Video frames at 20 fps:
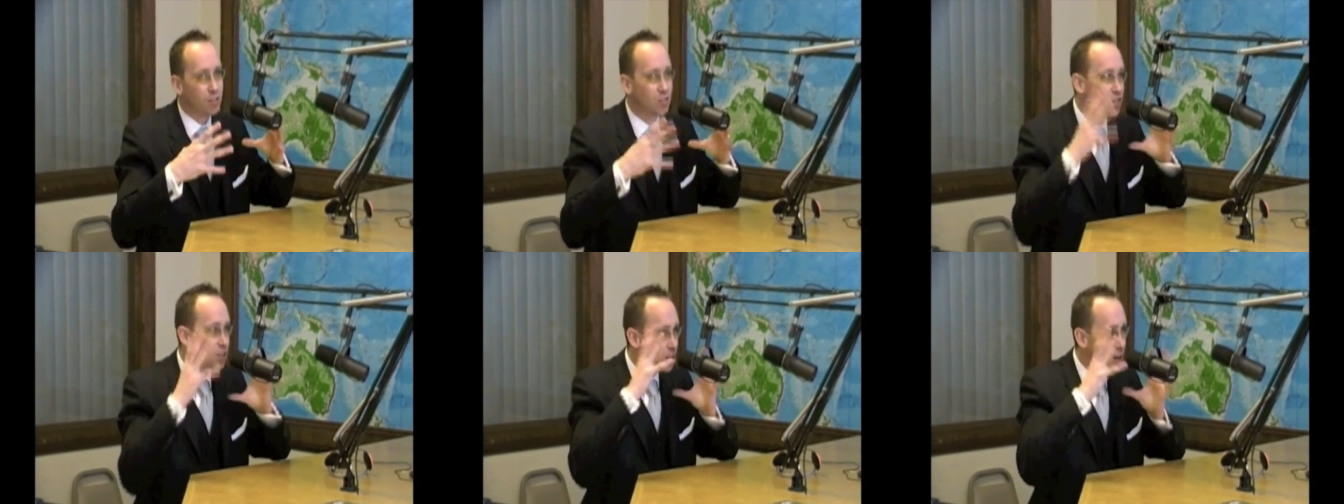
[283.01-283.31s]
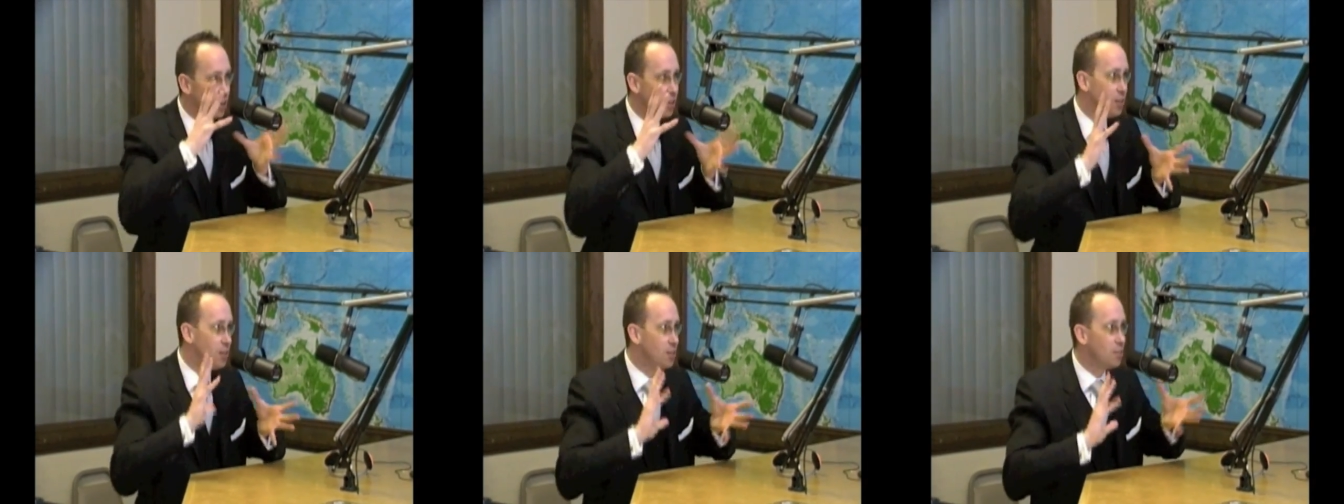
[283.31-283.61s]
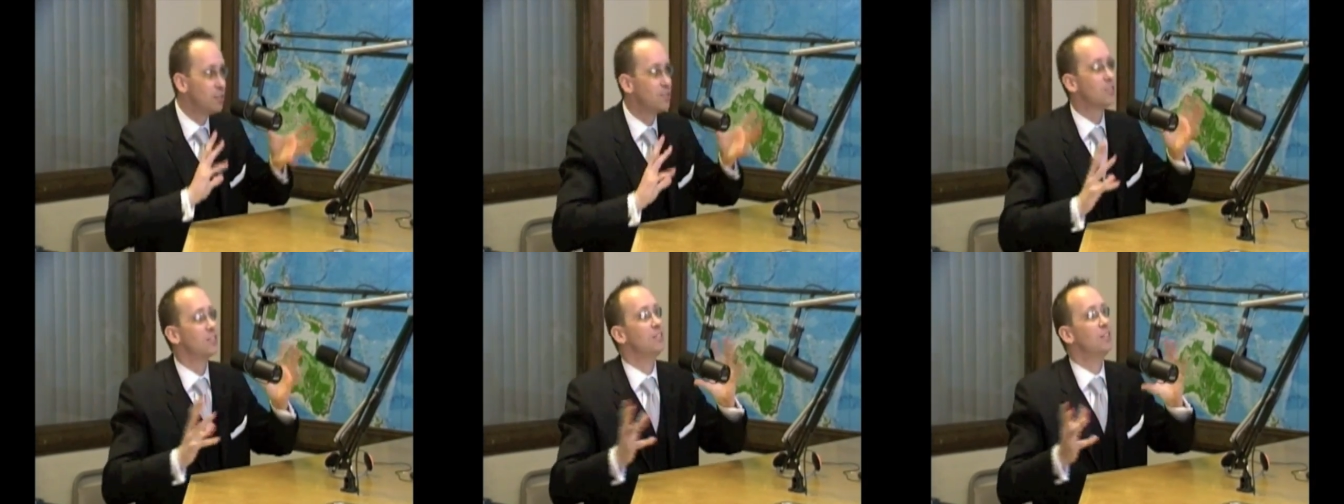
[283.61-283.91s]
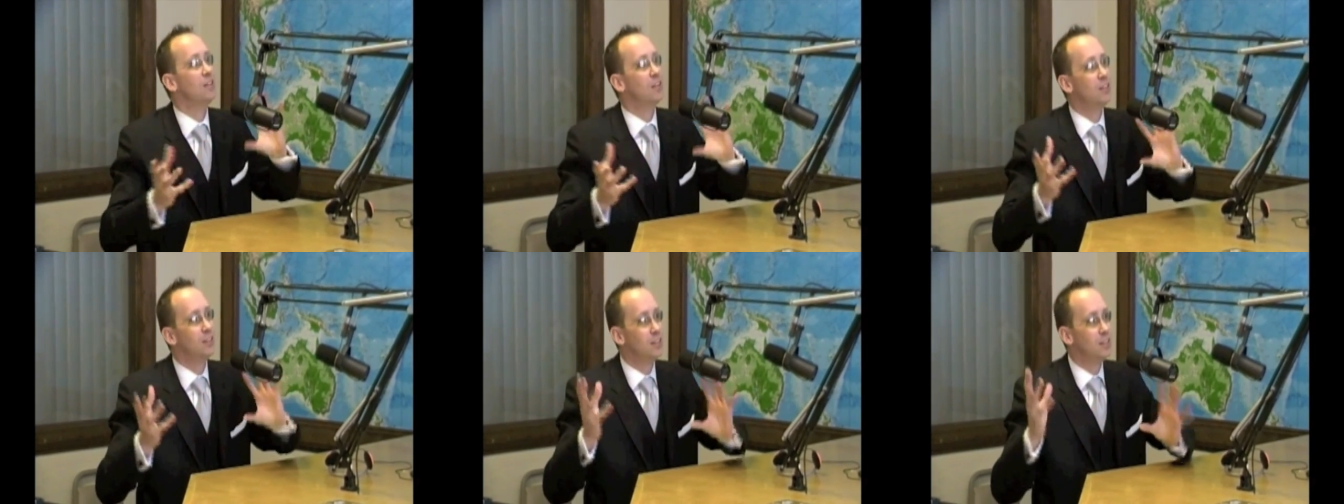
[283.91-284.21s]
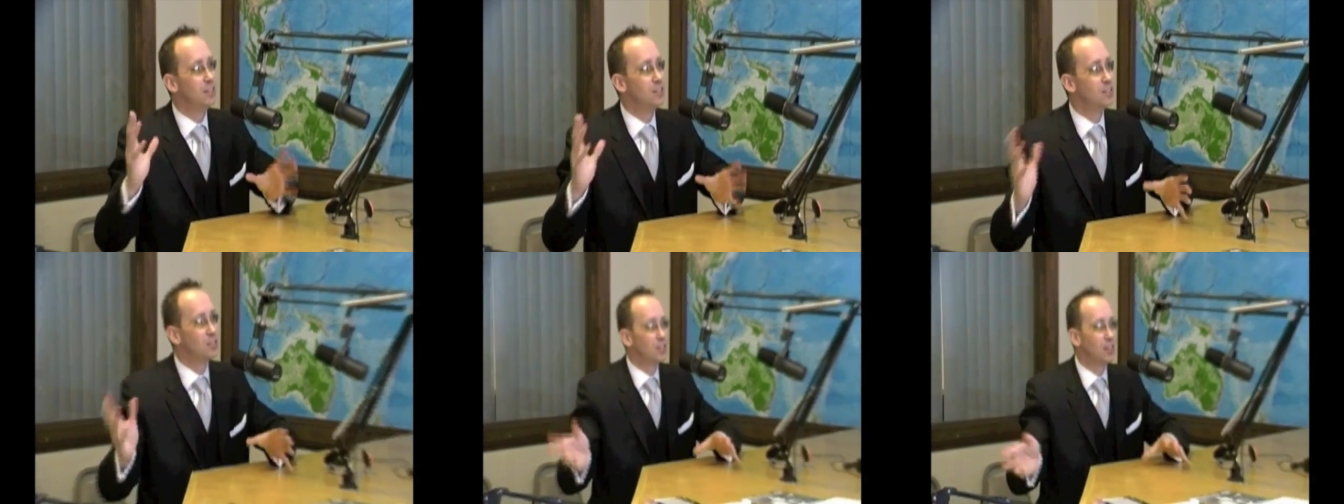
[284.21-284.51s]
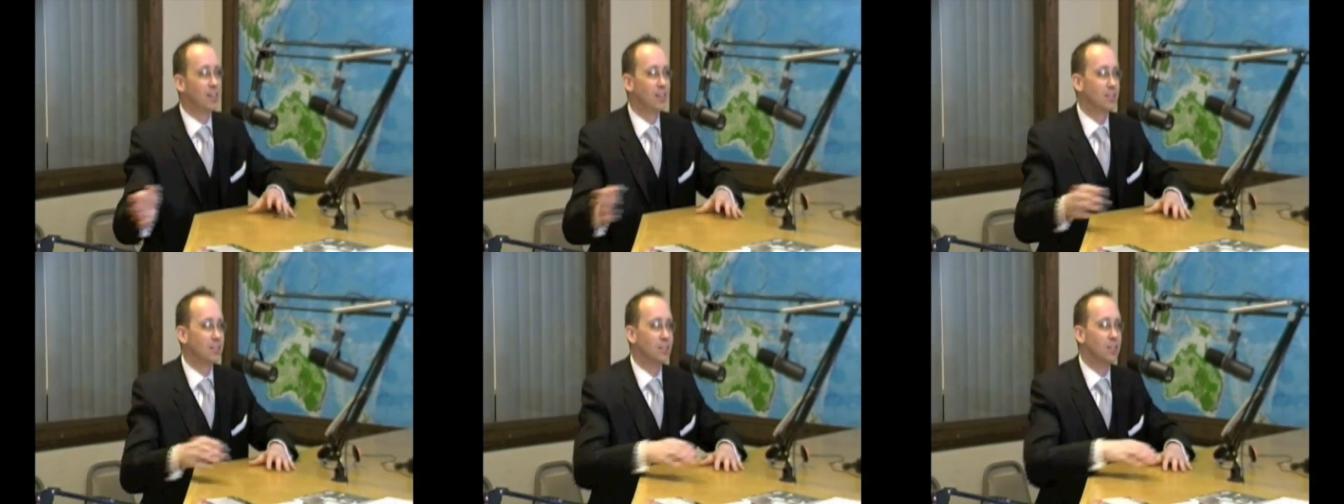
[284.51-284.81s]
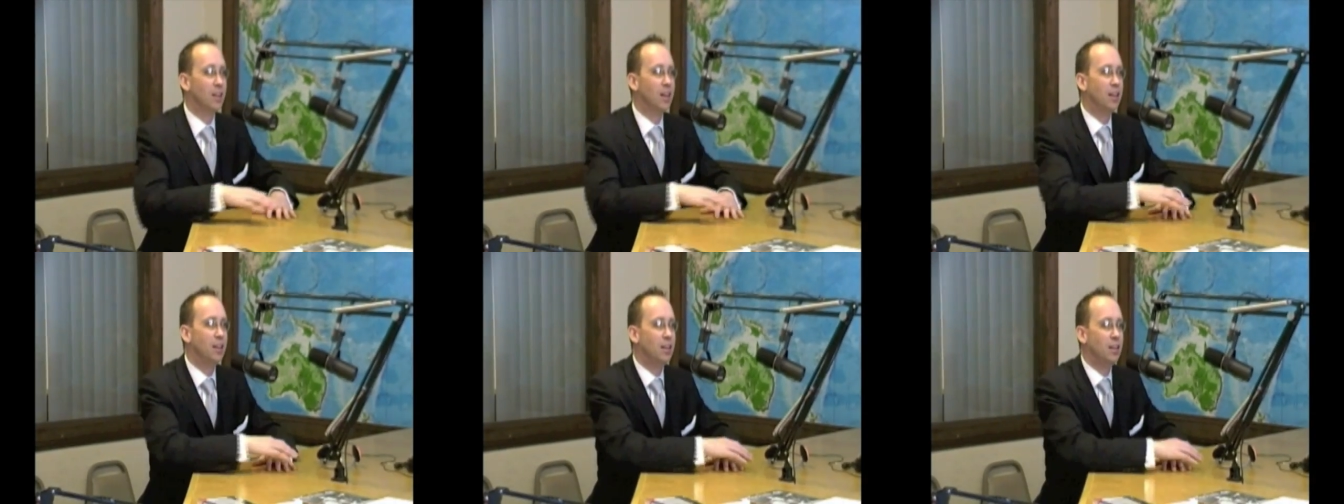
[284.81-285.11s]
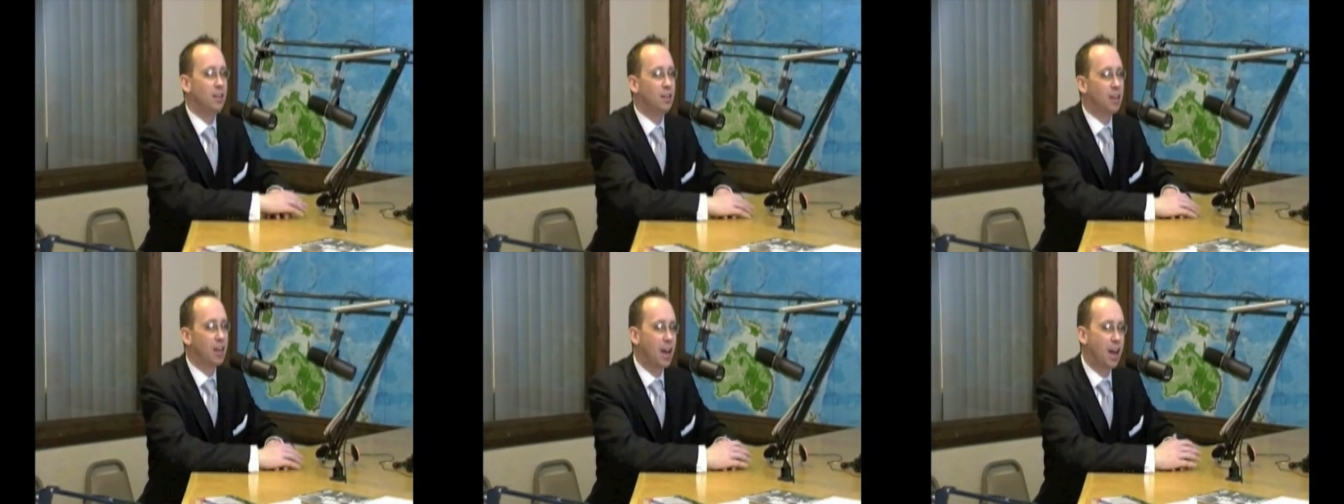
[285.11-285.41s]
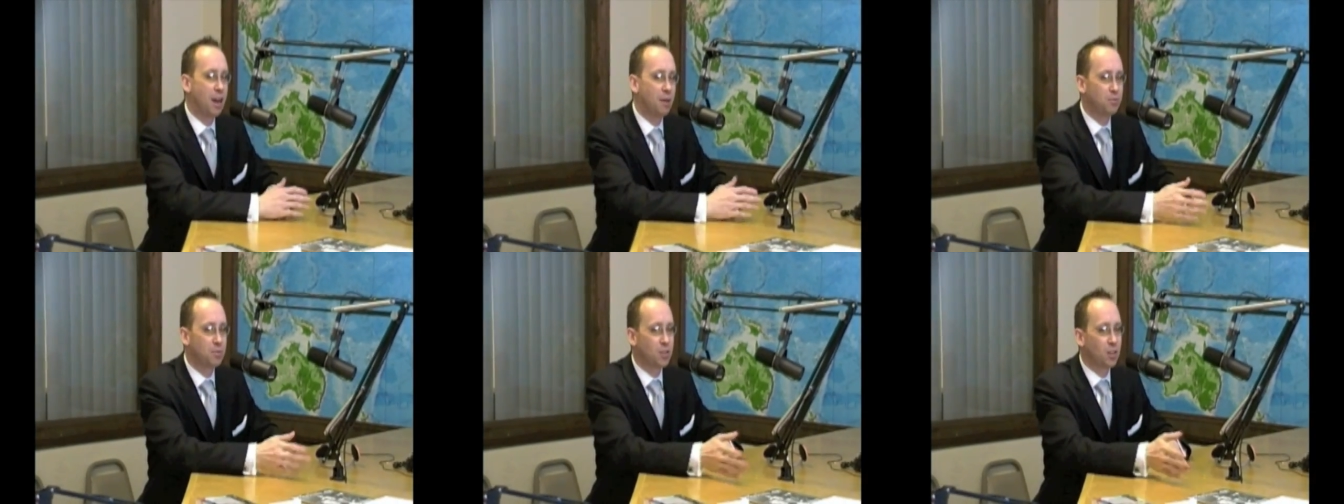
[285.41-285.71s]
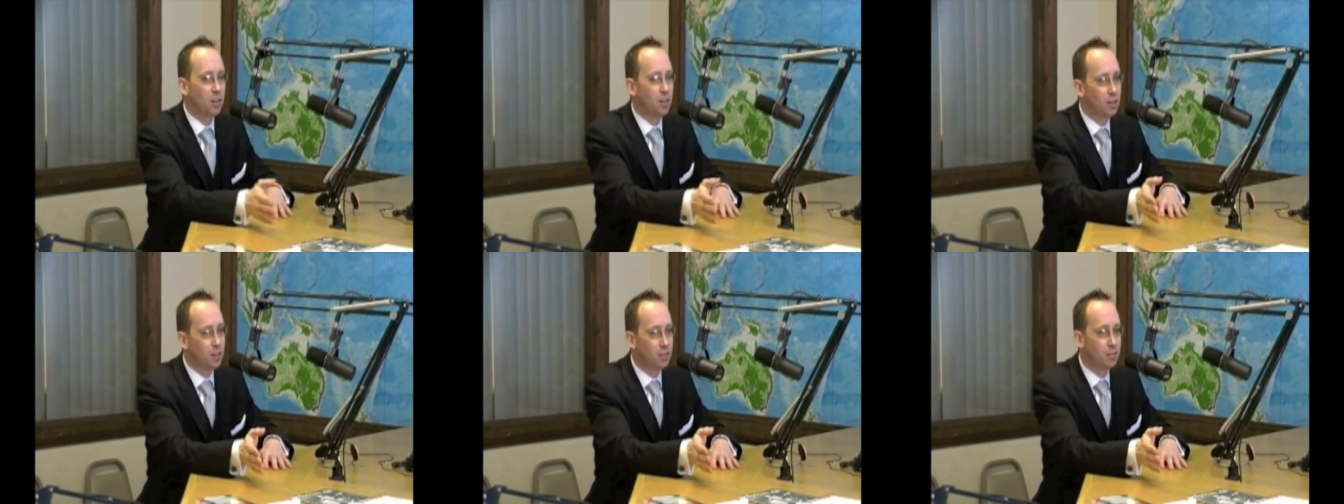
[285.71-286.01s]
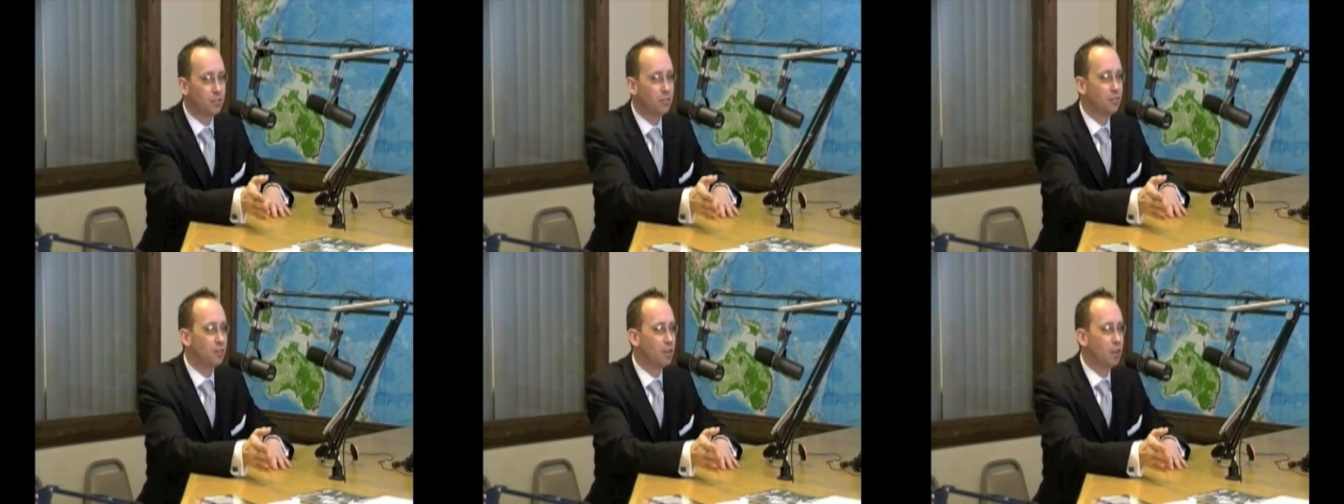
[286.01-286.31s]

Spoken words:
skulls and all these things, and he kept all